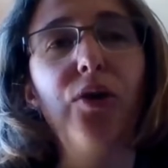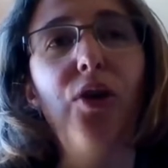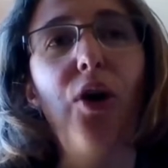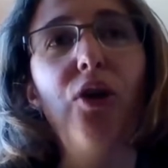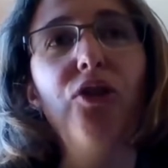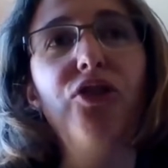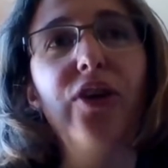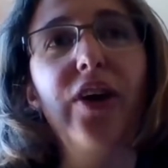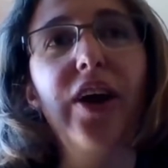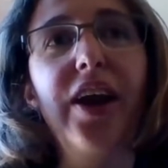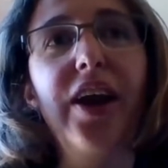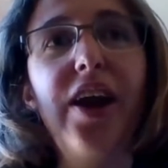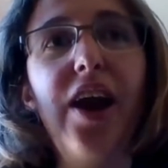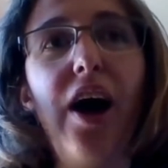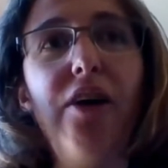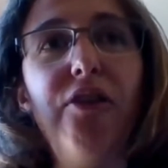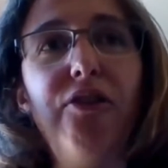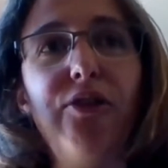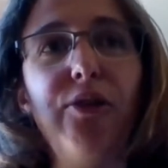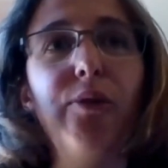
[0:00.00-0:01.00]
not doing
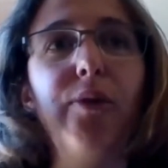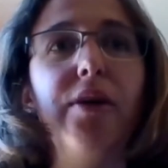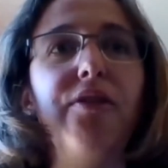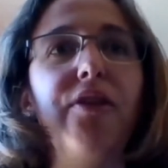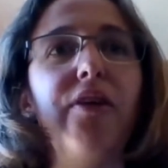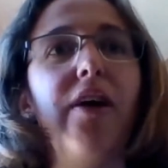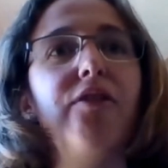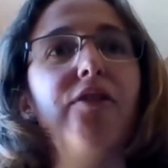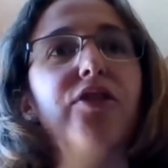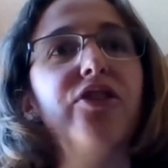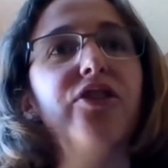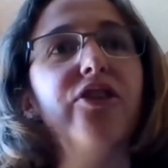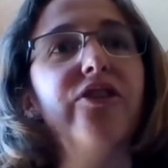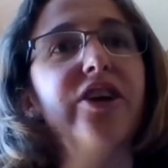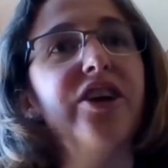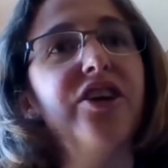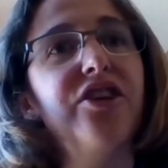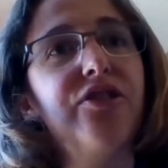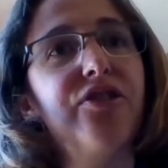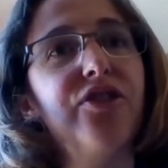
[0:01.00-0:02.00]
enough or whether others are
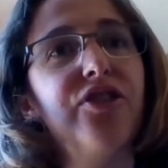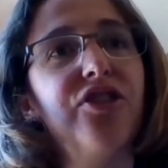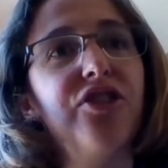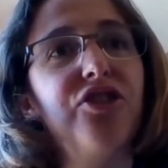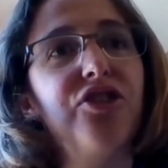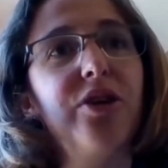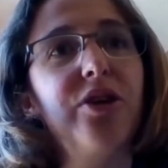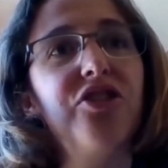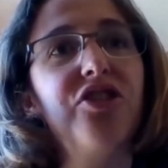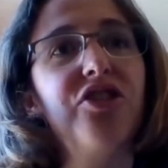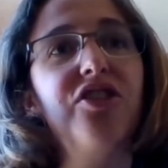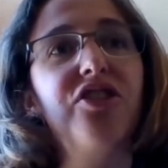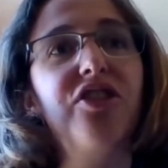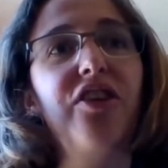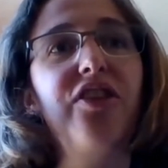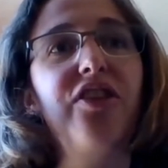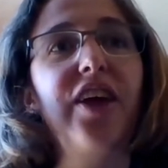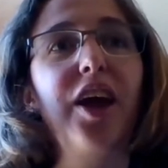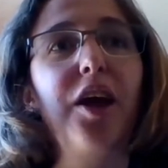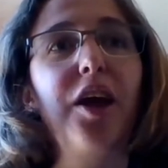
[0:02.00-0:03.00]
in a different situation is
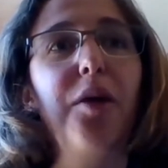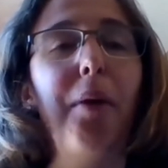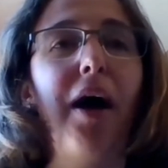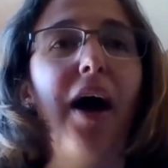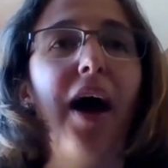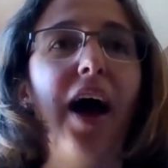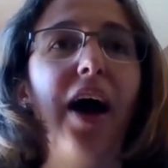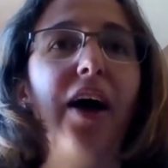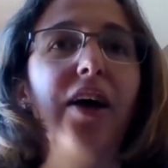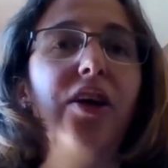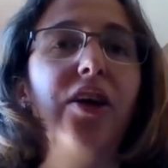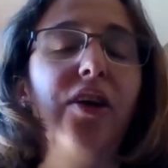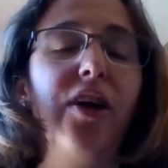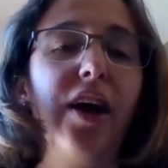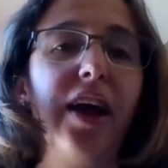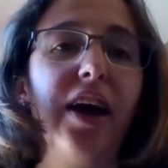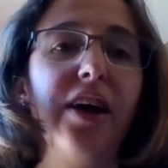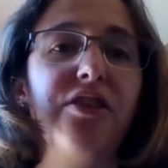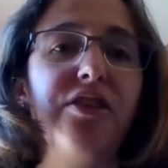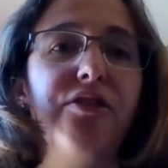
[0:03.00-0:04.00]
to think about how you
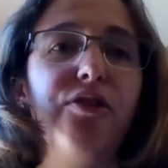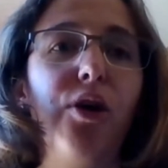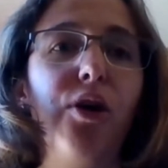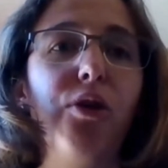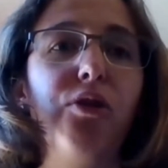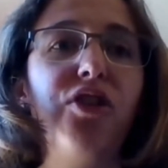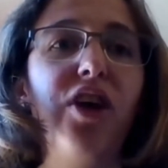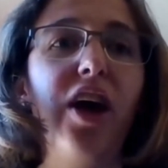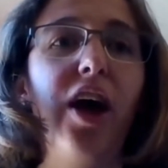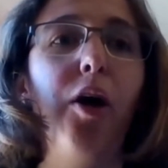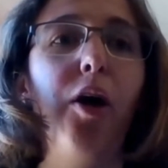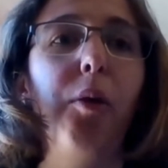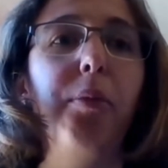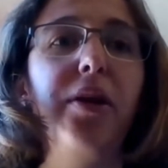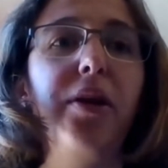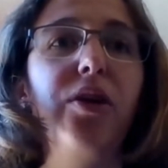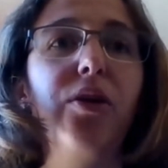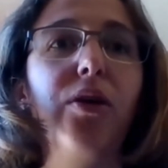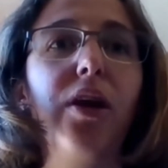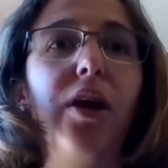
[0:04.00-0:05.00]
can get involved to help
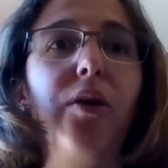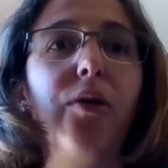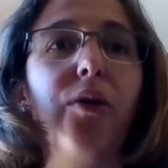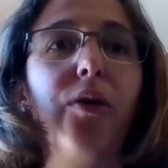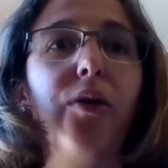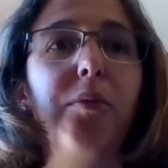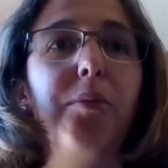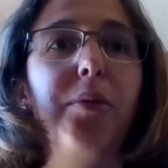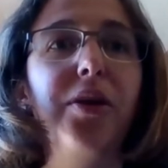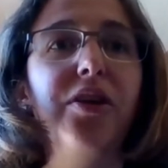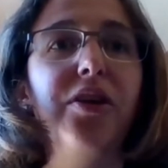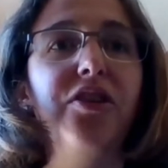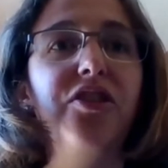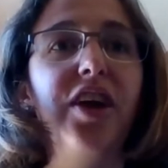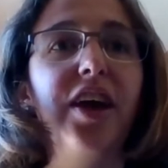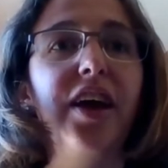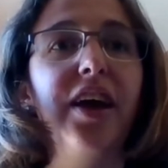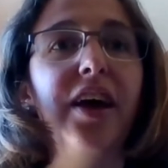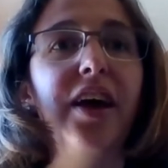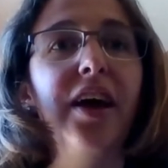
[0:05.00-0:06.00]
in your local
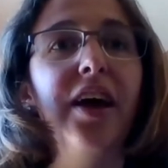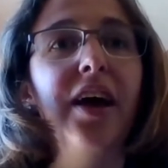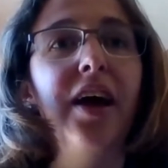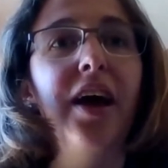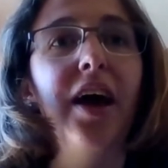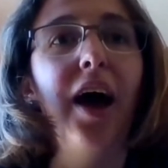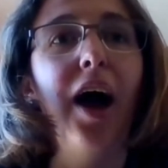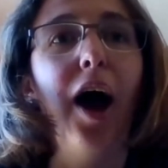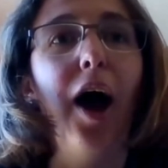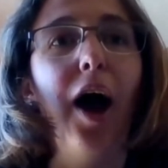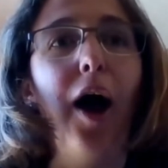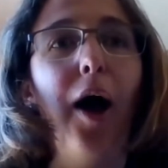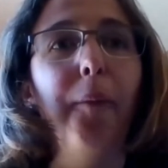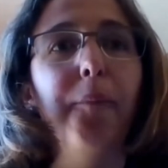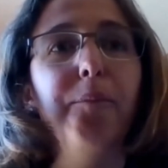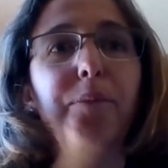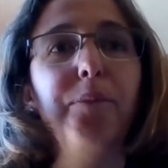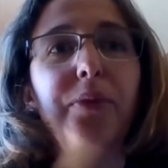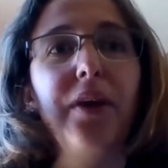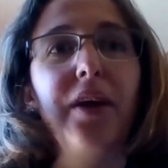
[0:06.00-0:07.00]
community.
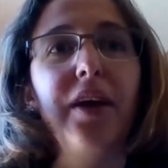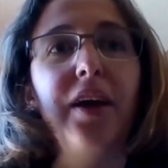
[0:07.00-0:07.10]
I